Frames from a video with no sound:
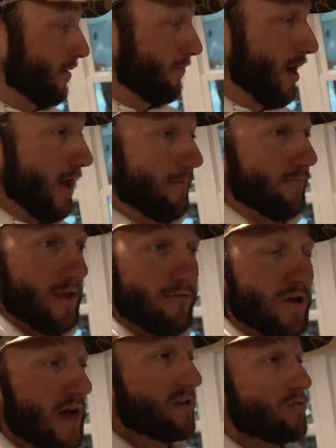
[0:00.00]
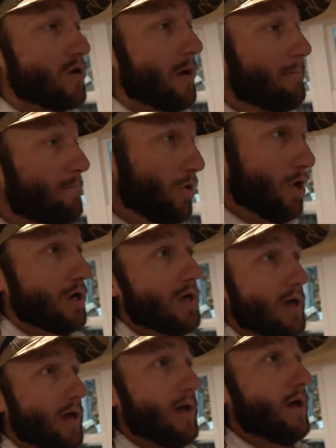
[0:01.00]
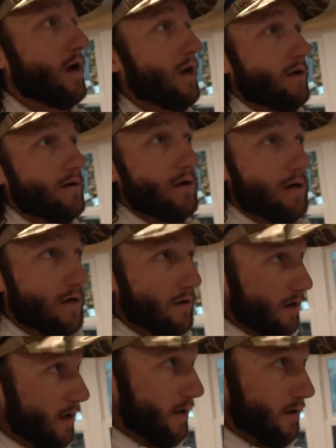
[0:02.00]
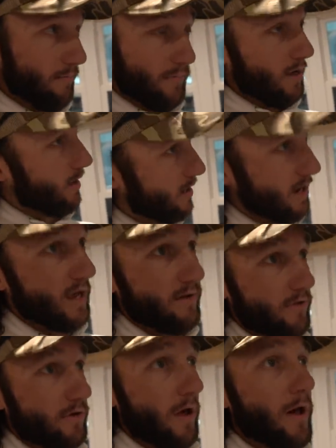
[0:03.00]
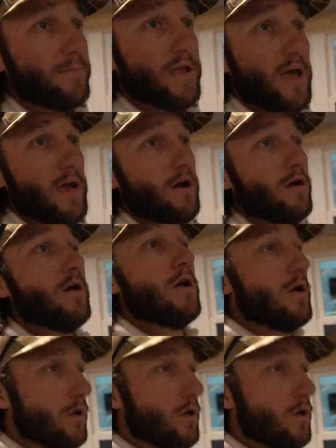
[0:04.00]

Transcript: But if you guys want to book a hunt, I, I'm going to give a little update here.